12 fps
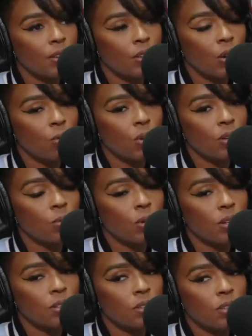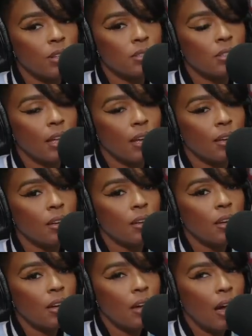You know, one one of the things that
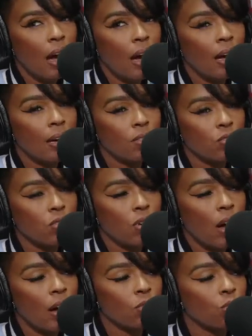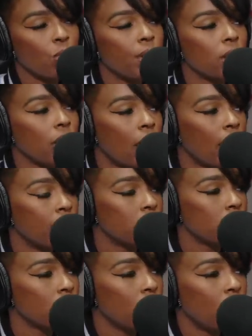I've I've
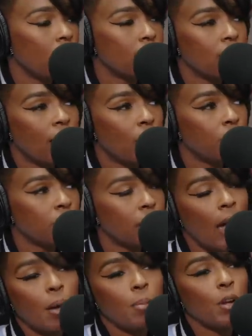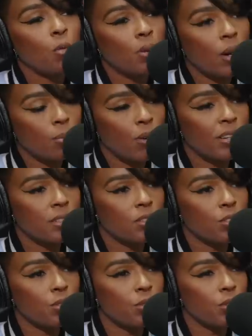realized is that I'm much happier when I'm
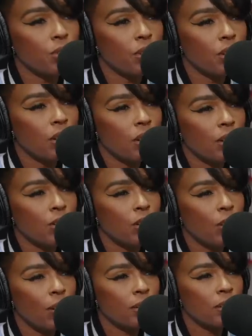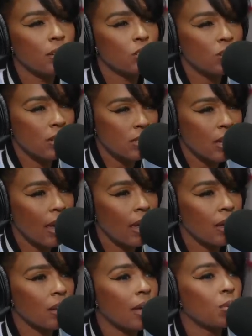present too. You know, I think there's that
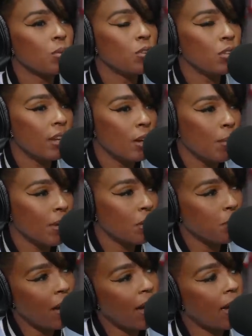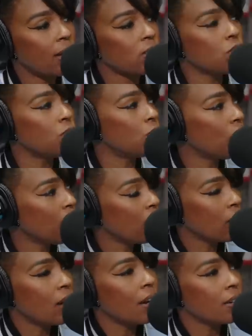saying like when you're thinking about the past, you
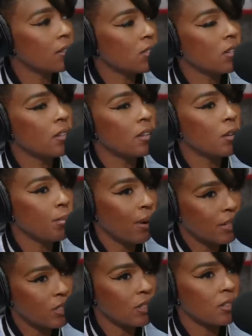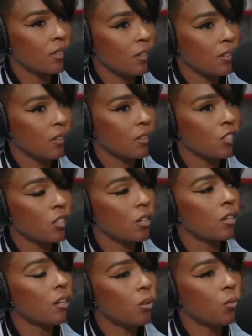right. kind of sitting in depression. Yeah,
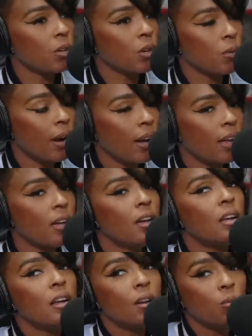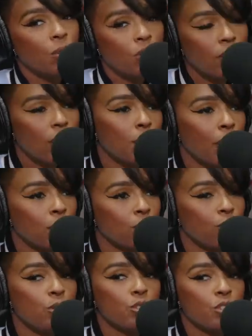shoulda, yeah, coulda, woulda, right? Yeah, yeah, yeah. When you're thinking about
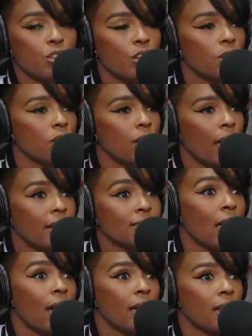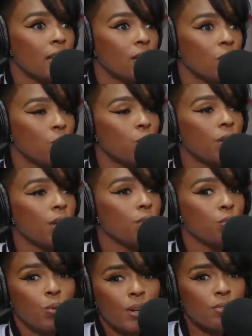the future, your anxiety. Yeah. What
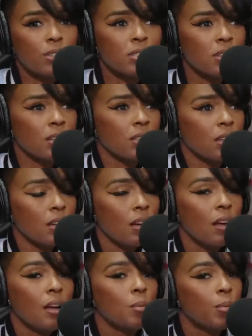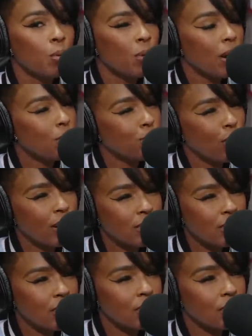if? Mm-hmm. What if this doesn't? But when I'm
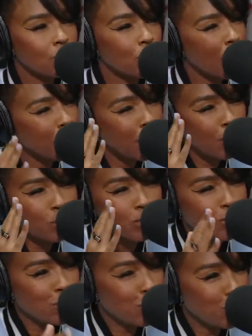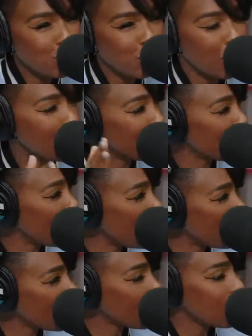present, when I'm here with you, when I'm
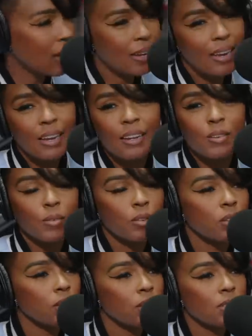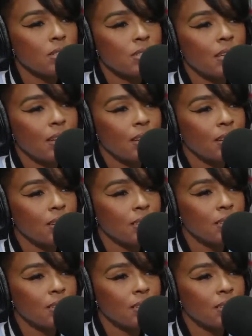here, this is it.